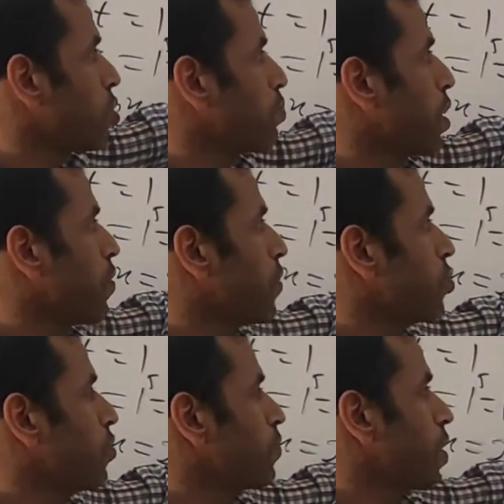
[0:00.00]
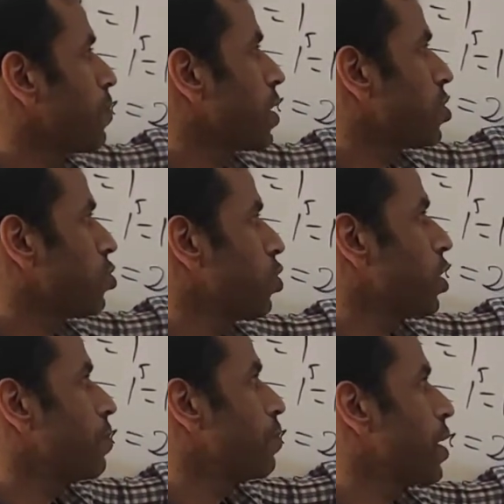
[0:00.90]
pi over 2 plus
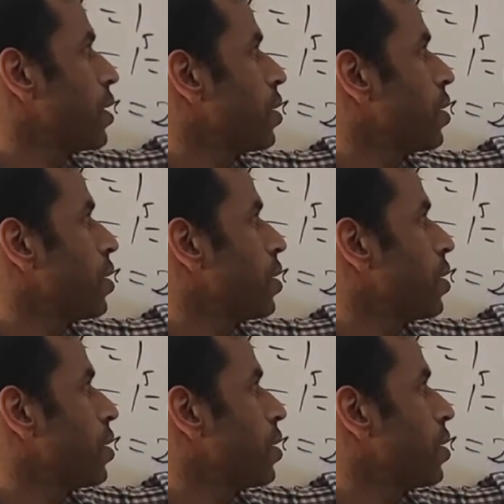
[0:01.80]
2k pi